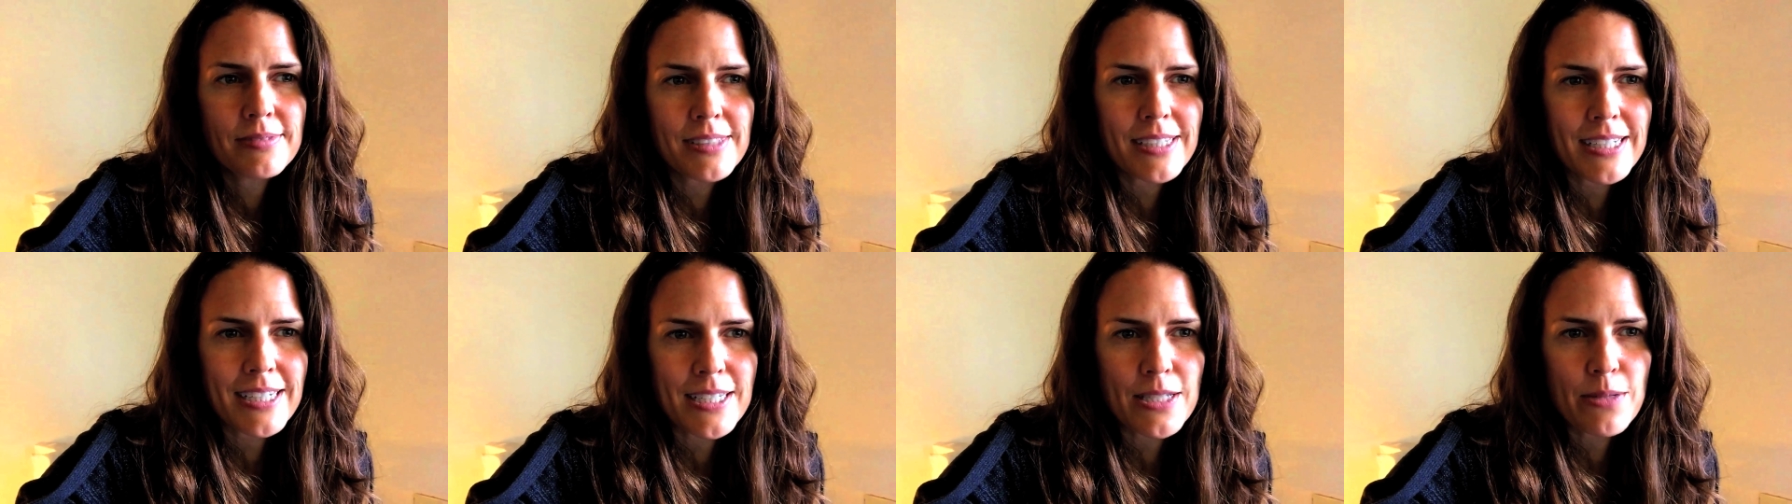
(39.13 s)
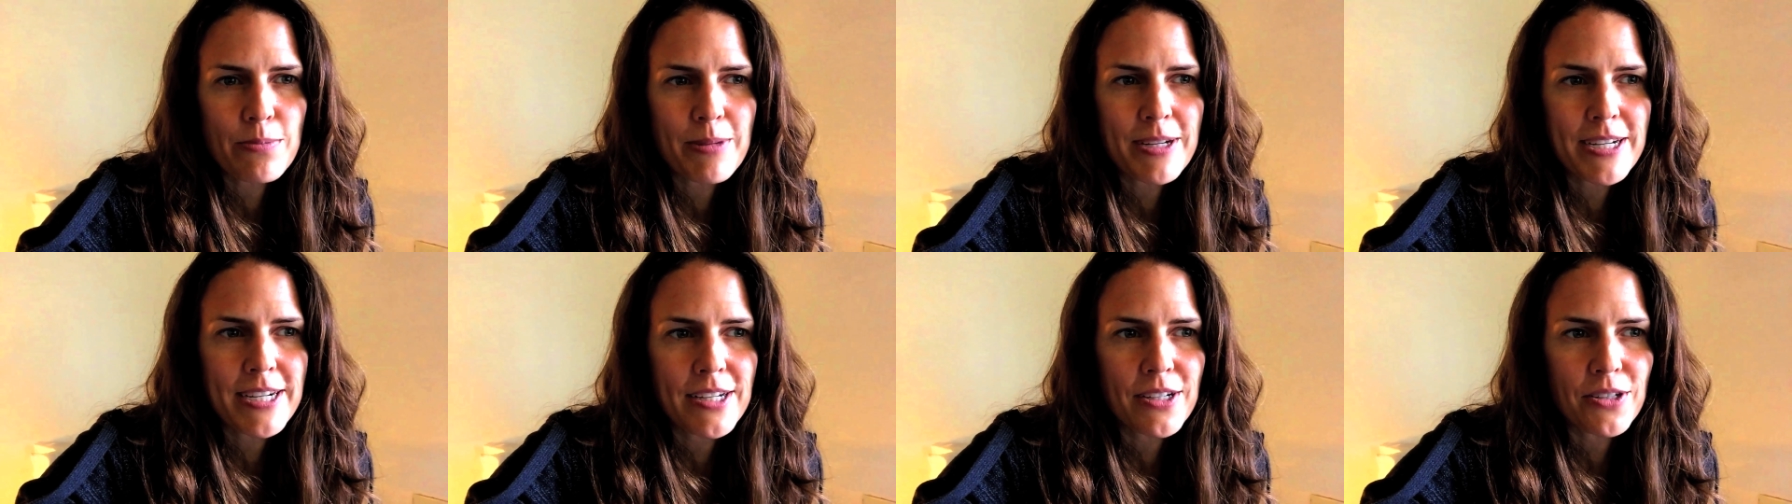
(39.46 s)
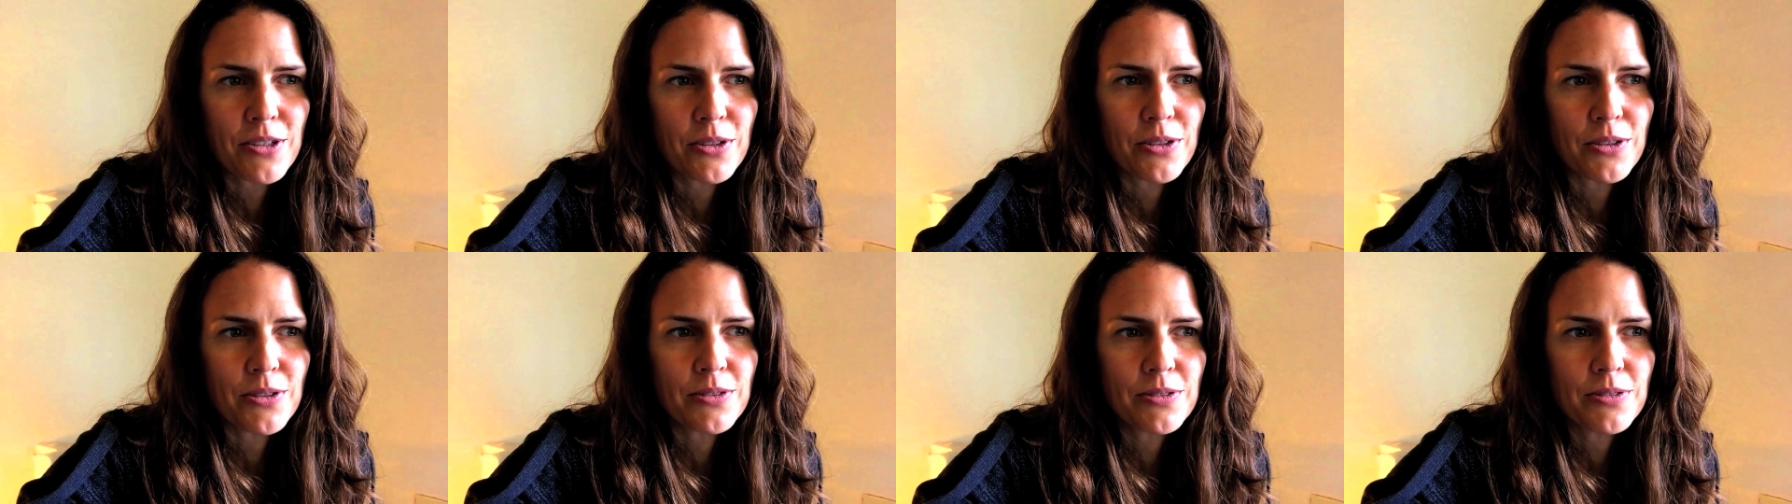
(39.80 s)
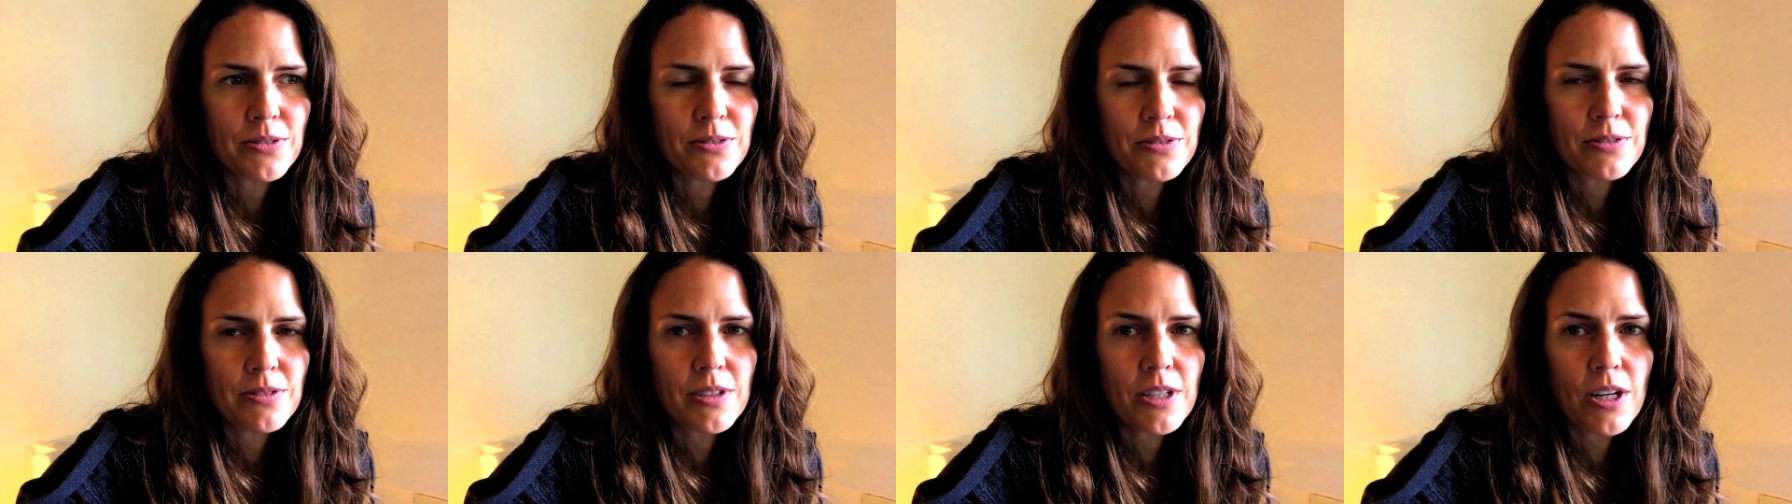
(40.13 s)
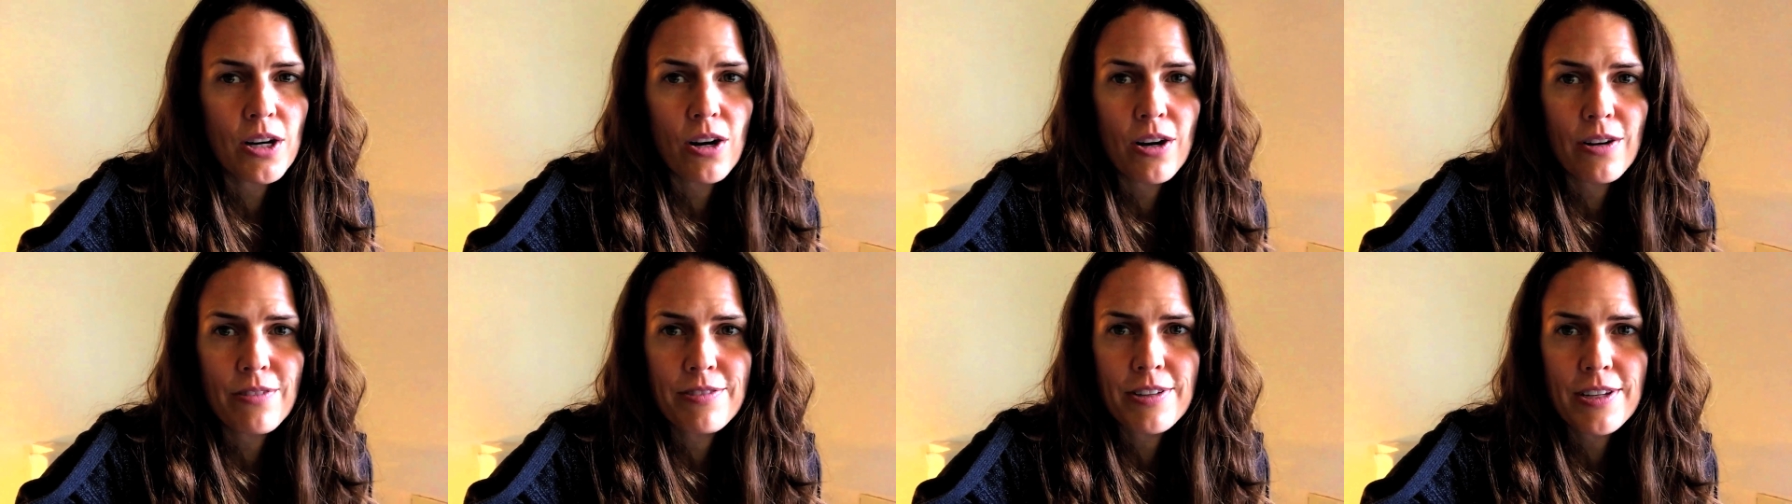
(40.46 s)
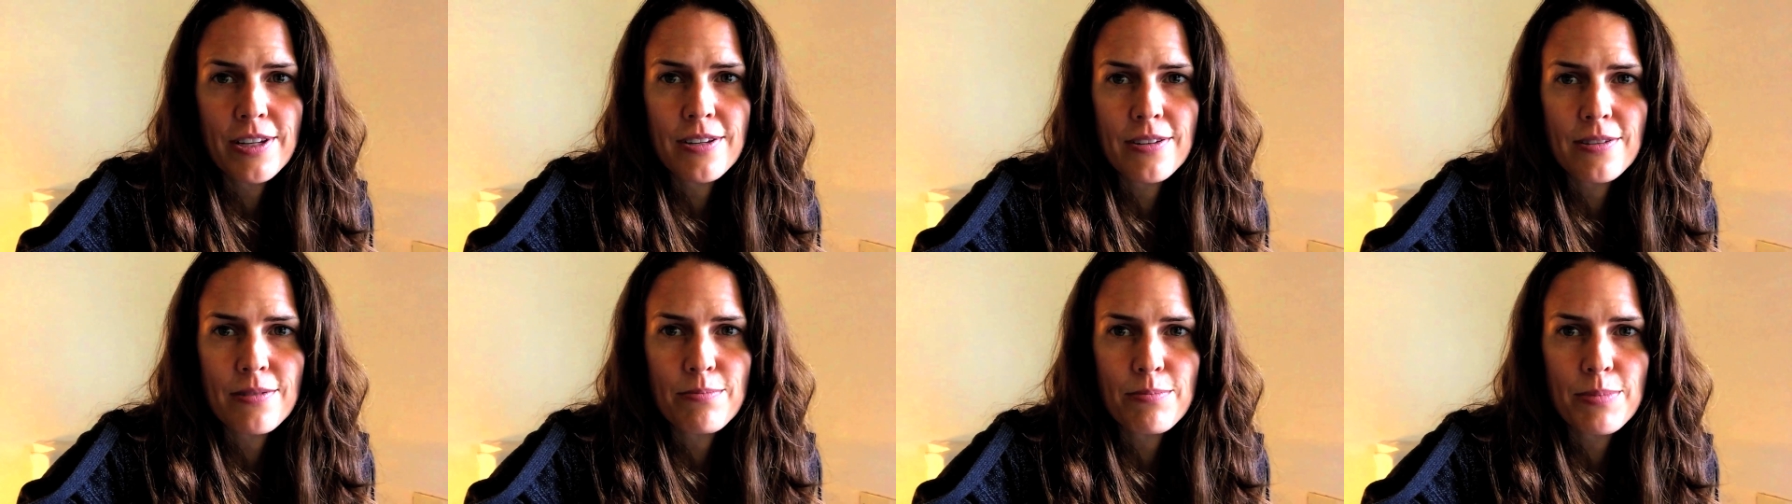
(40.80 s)
That's my deal.
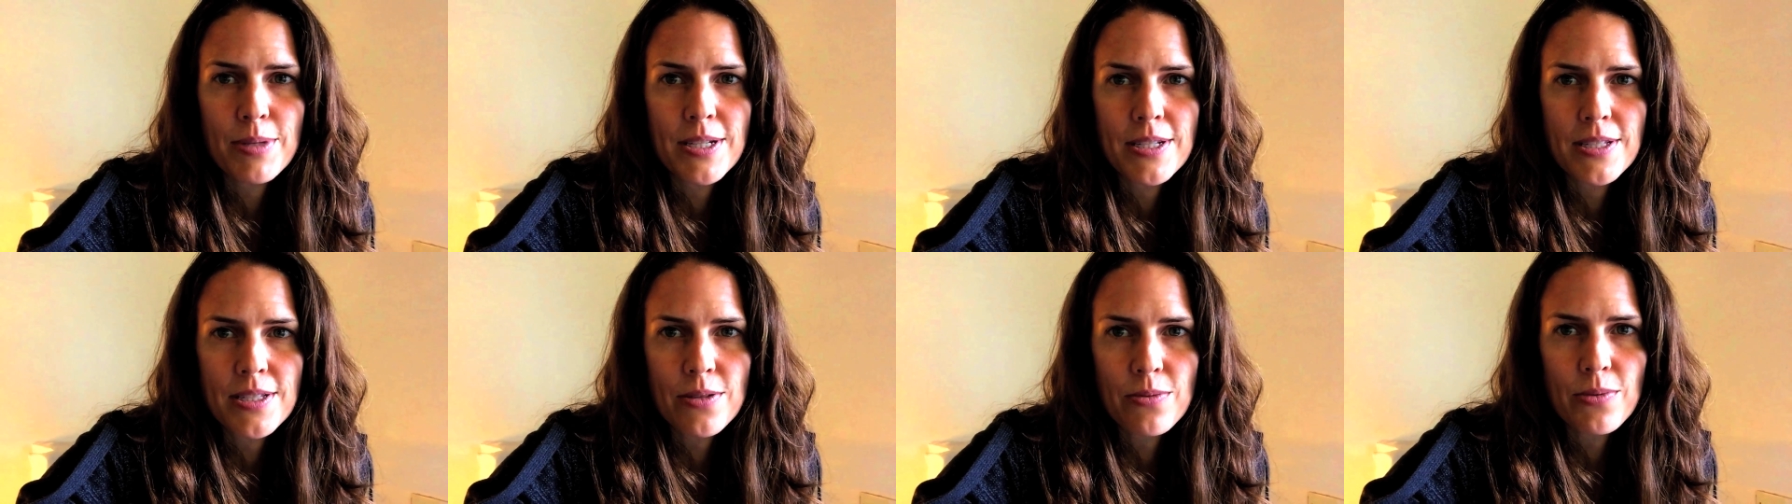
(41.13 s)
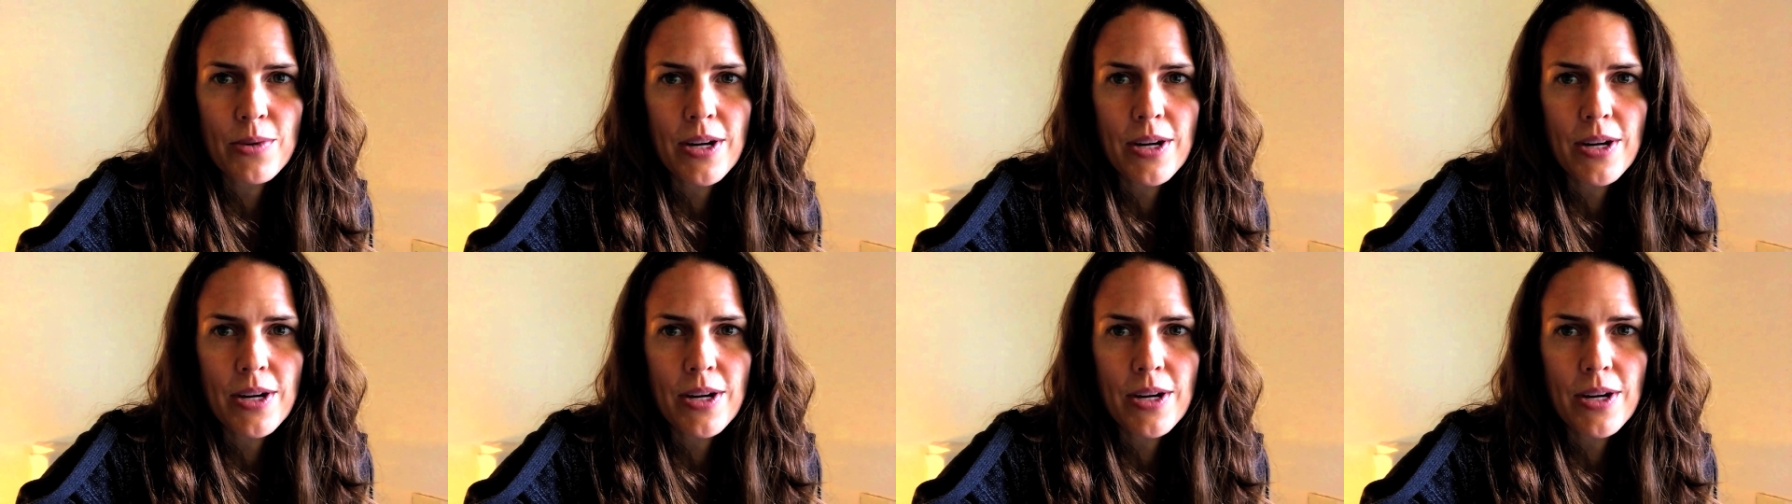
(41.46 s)
Coffee, beans and